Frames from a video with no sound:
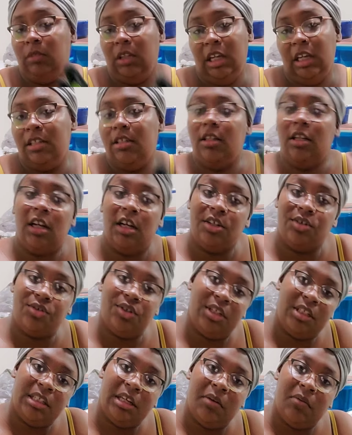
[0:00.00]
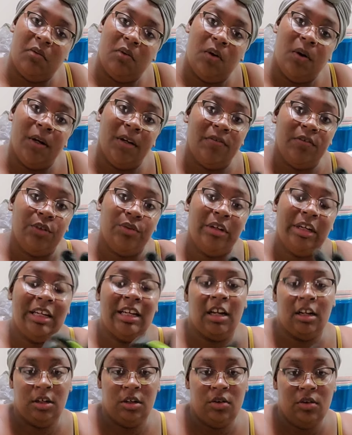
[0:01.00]
Yes, the country is at war, if you did
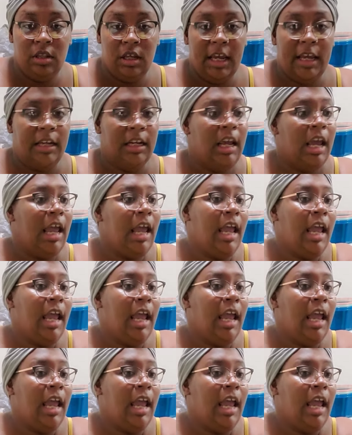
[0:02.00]
not know that.